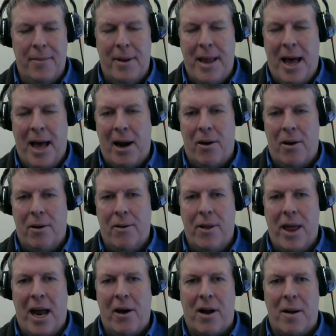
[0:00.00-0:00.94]

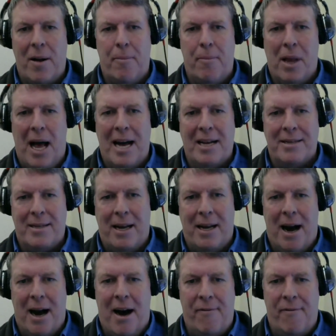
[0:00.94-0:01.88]
that'll come
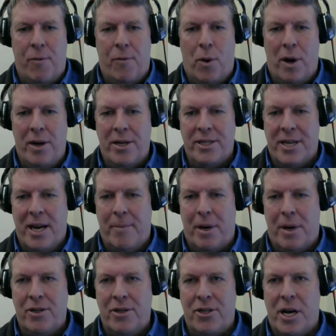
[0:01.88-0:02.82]
blasting off 1
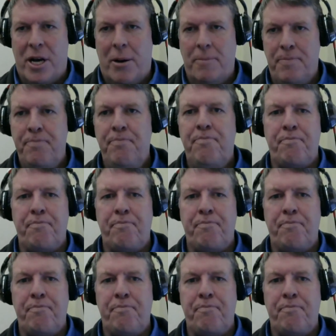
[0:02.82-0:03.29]
December or so.